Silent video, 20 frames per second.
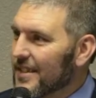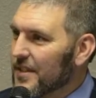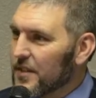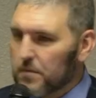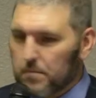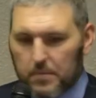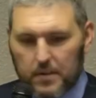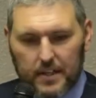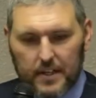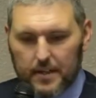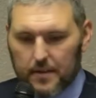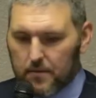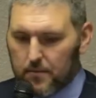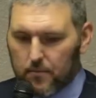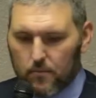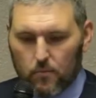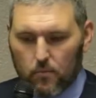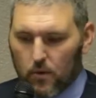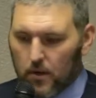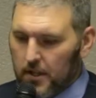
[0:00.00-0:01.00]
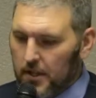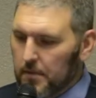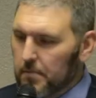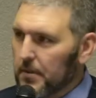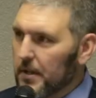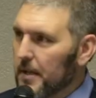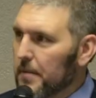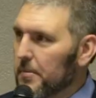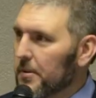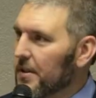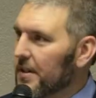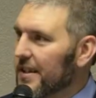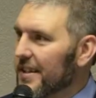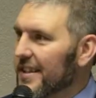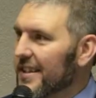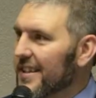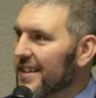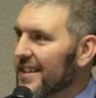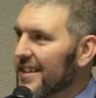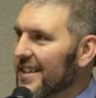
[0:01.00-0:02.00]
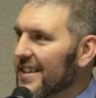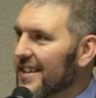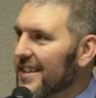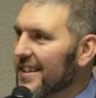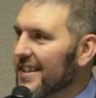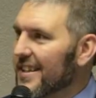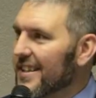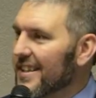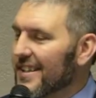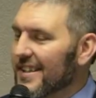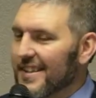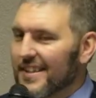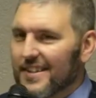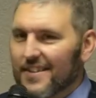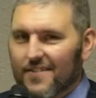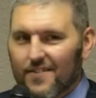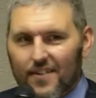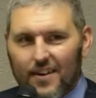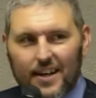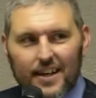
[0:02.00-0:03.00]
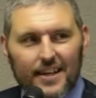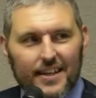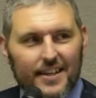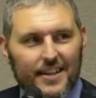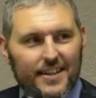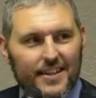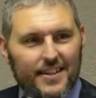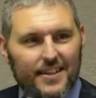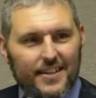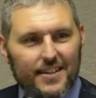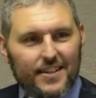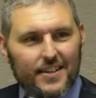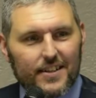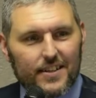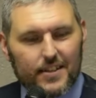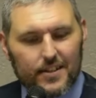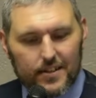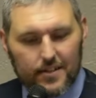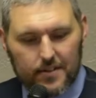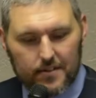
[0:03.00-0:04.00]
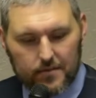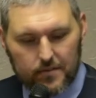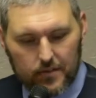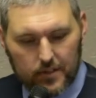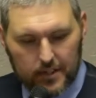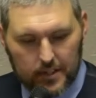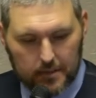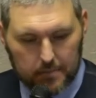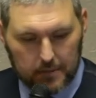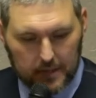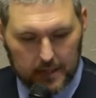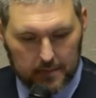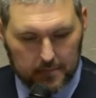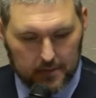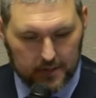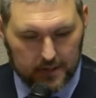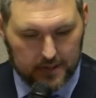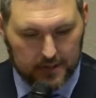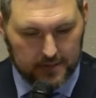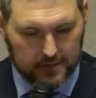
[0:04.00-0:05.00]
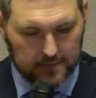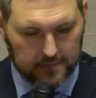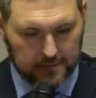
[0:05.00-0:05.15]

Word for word: It's play running the playbook. Right? Running the playbook.